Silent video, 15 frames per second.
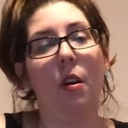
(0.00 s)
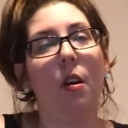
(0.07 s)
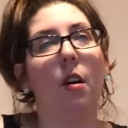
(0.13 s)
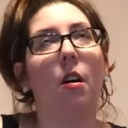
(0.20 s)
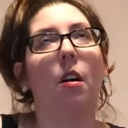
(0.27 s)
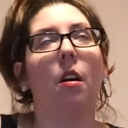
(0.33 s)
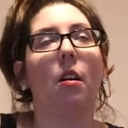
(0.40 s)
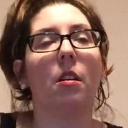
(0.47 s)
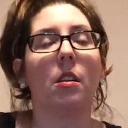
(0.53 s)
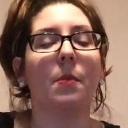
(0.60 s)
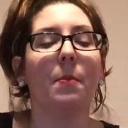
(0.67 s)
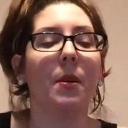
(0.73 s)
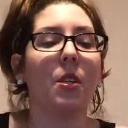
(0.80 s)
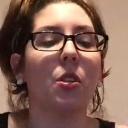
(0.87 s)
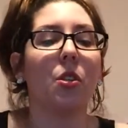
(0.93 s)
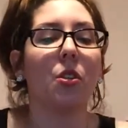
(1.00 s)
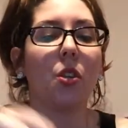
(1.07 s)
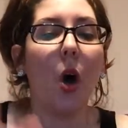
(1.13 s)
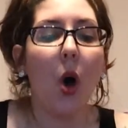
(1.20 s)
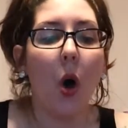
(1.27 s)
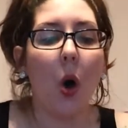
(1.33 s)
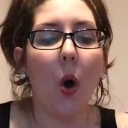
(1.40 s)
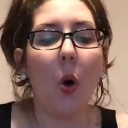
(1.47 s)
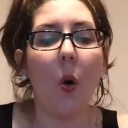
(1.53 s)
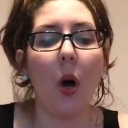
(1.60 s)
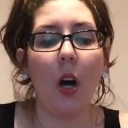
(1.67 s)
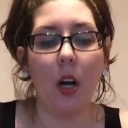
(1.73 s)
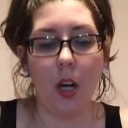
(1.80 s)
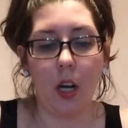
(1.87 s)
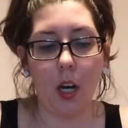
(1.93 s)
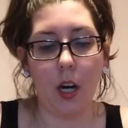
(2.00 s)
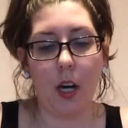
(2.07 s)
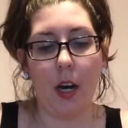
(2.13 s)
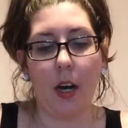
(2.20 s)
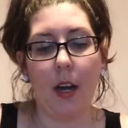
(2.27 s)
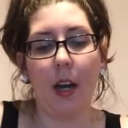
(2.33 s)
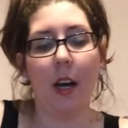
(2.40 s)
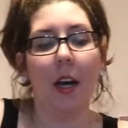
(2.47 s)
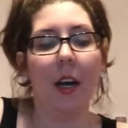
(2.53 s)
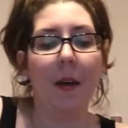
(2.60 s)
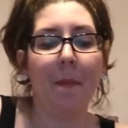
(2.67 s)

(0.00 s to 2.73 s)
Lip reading: Oh, it smells so good.